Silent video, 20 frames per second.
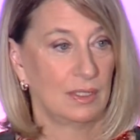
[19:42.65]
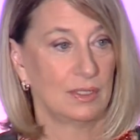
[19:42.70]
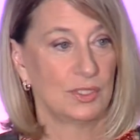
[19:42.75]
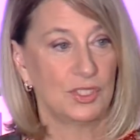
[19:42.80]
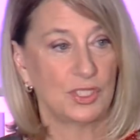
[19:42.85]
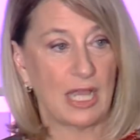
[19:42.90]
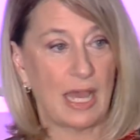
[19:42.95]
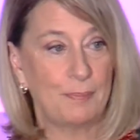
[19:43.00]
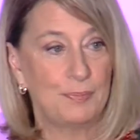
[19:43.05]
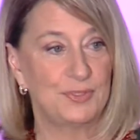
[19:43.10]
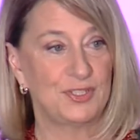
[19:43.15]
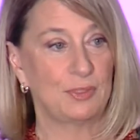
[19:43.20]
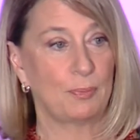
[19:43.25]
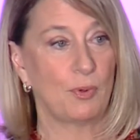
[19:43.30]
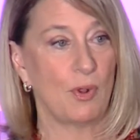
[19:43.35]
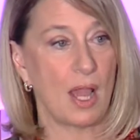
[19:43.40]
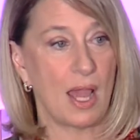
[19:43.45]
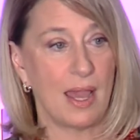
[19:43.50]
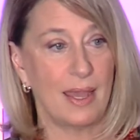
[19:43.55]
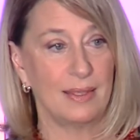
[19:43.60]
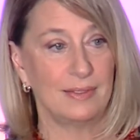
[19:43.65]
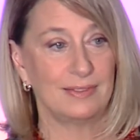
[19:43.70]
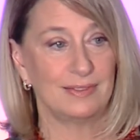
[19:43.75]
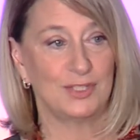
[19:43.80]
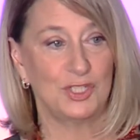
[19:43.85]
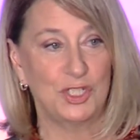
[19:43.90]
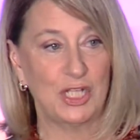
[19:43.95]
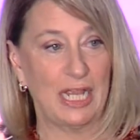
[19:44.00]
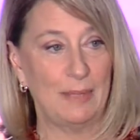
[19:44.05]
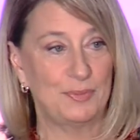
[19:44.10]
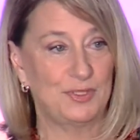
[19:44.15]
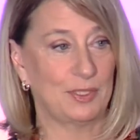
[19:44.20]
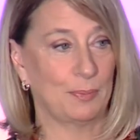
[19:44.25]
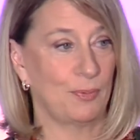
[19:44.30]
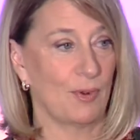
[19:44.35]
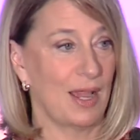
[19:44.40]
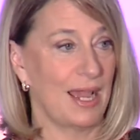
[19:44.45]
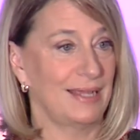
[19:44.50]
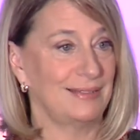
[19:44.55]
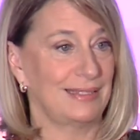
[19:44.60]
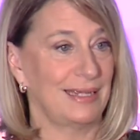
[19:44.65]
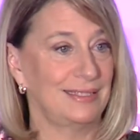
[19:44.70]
Shop Surprise, Shape Surprise.